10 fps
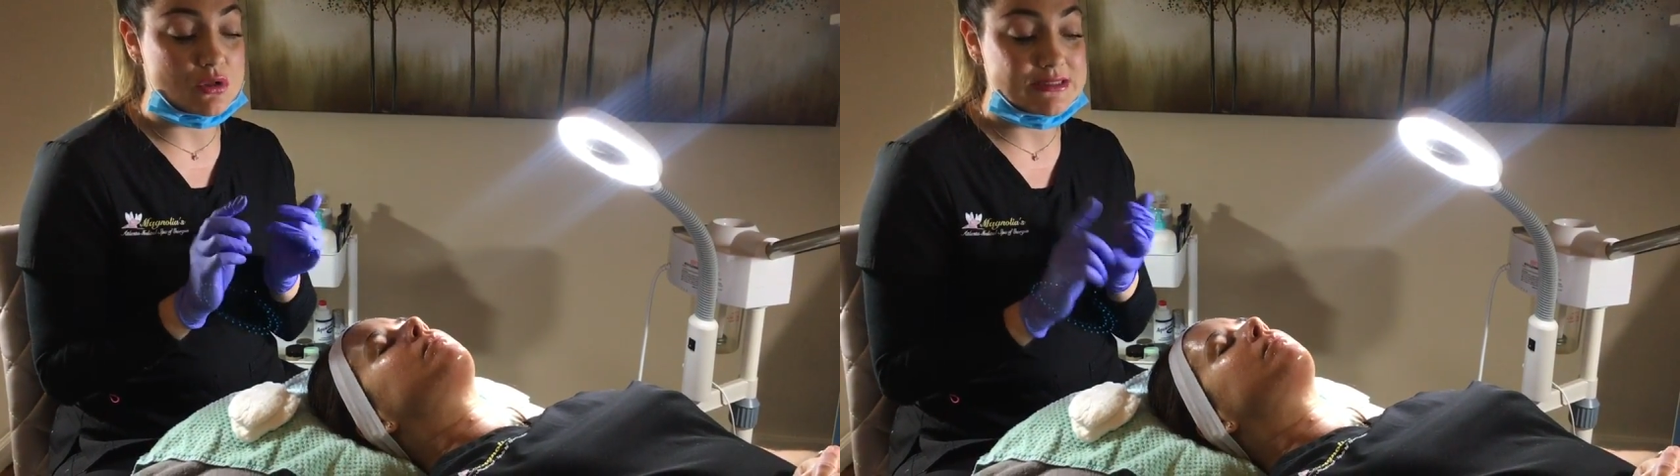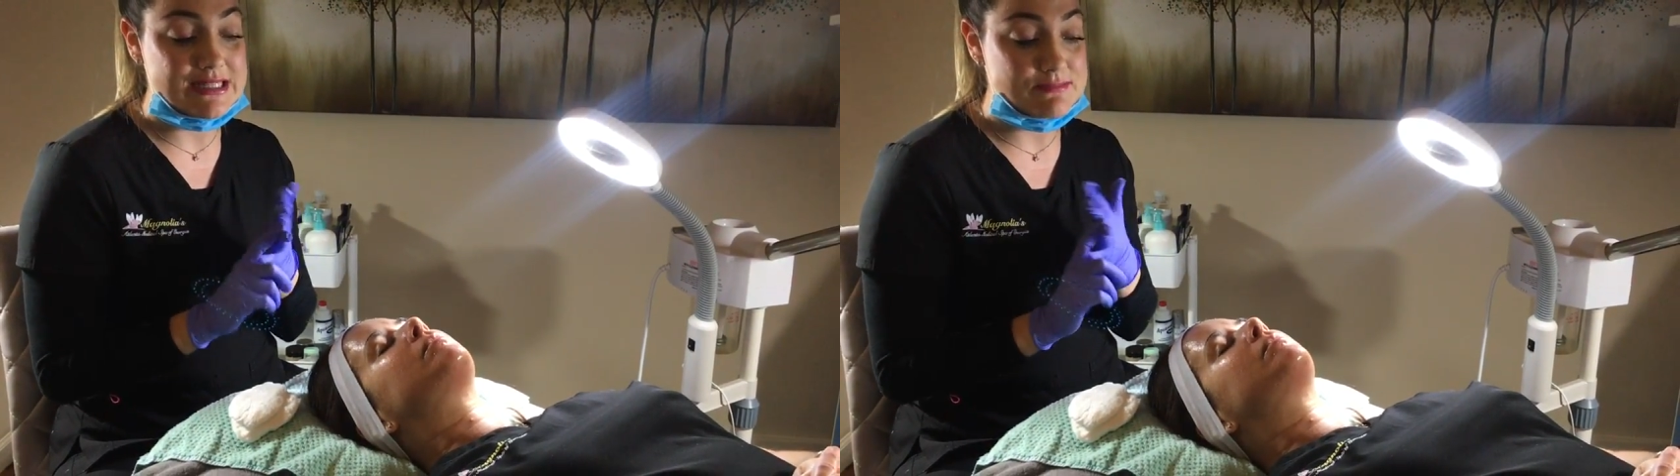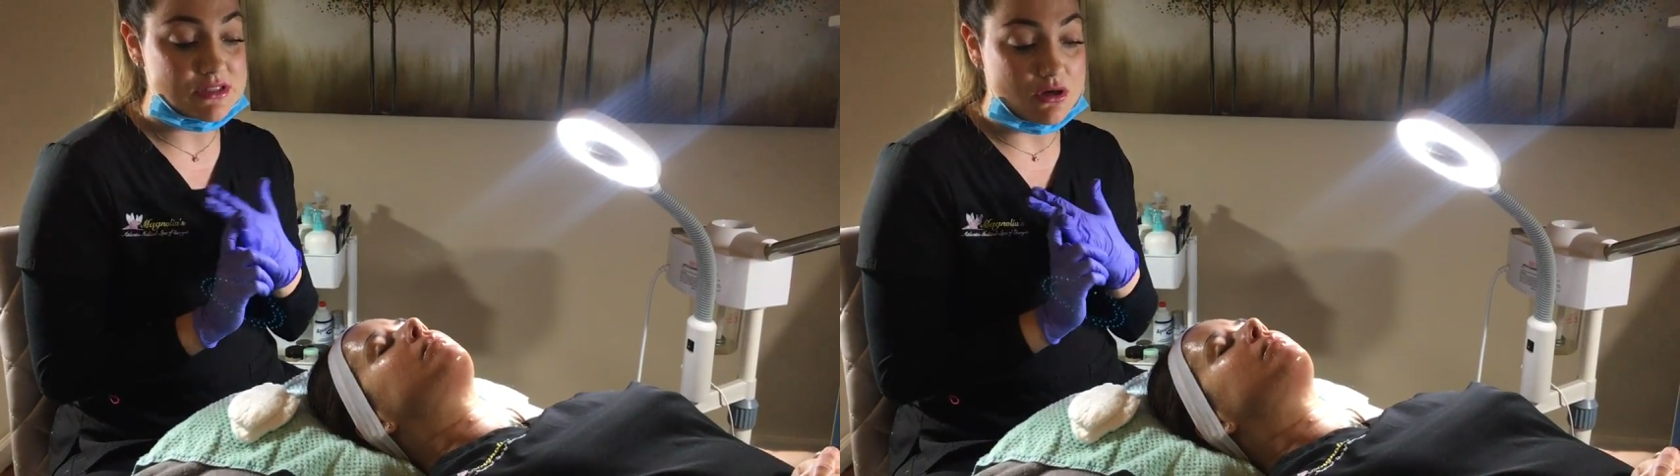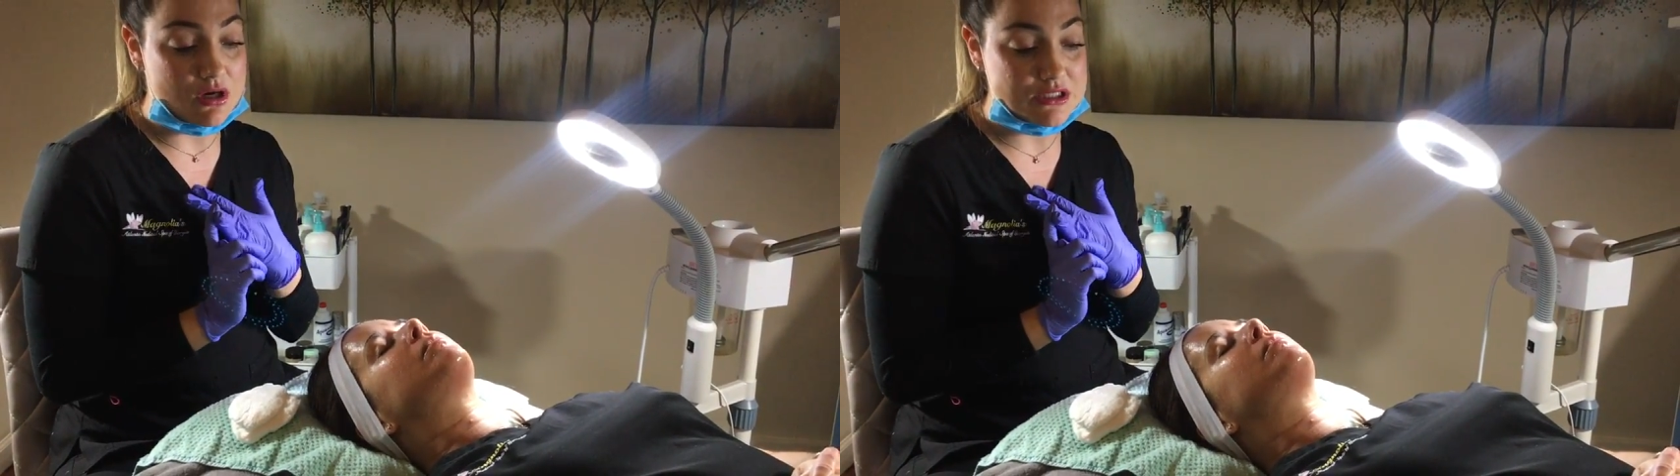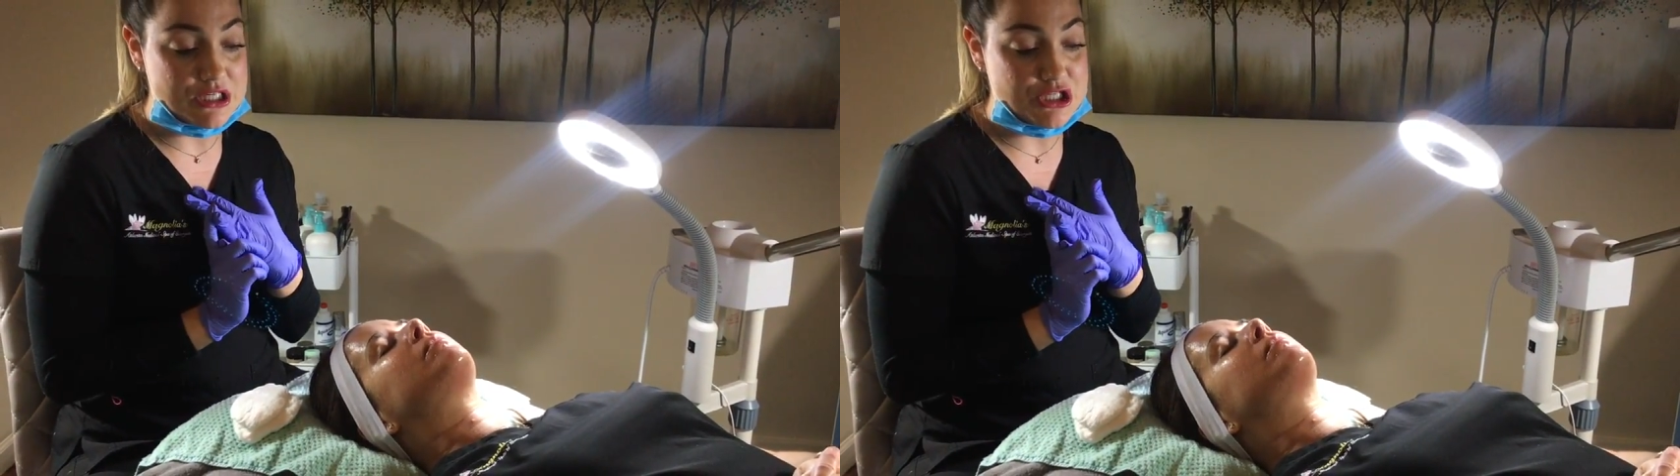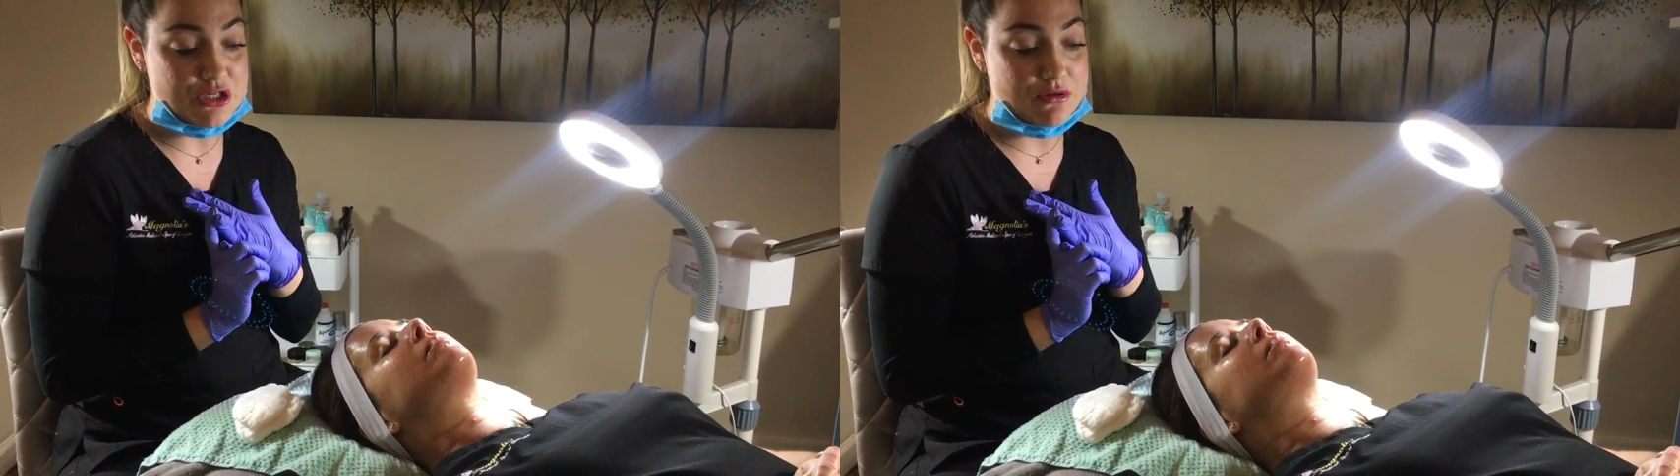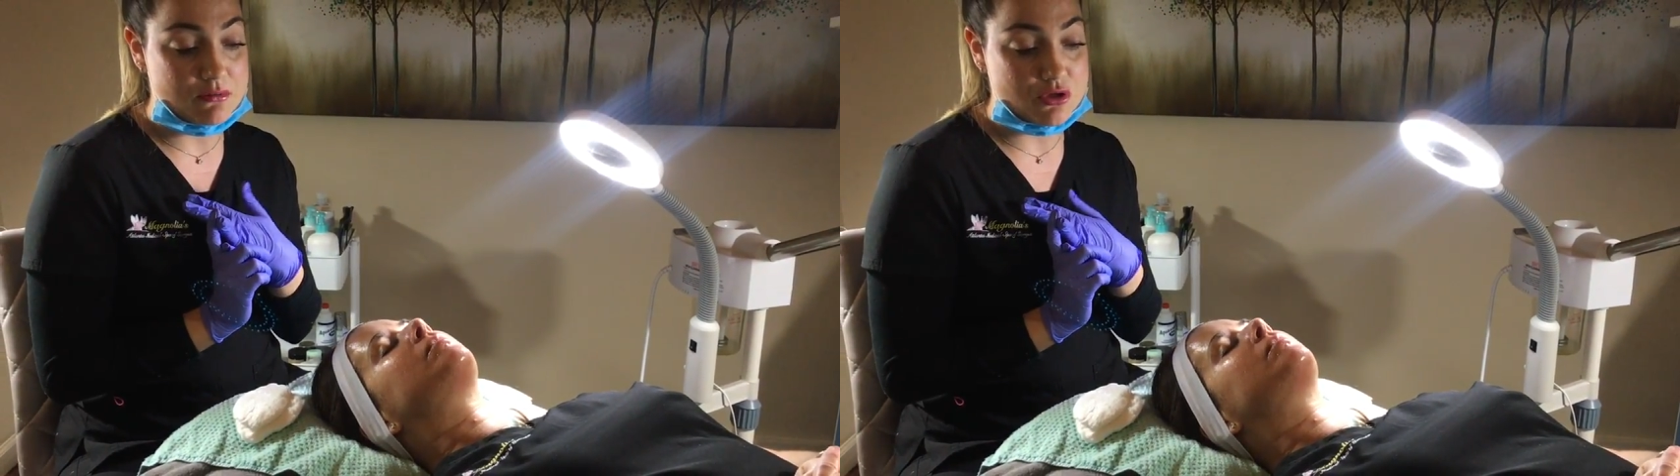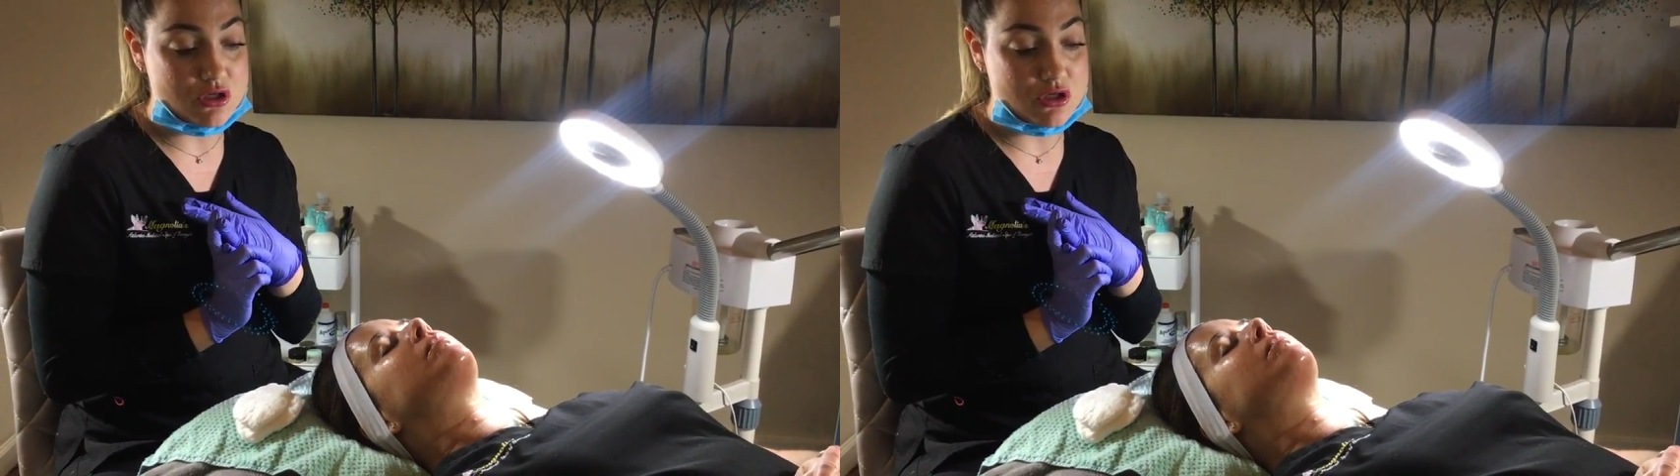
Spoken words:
or deep scar tissue that we're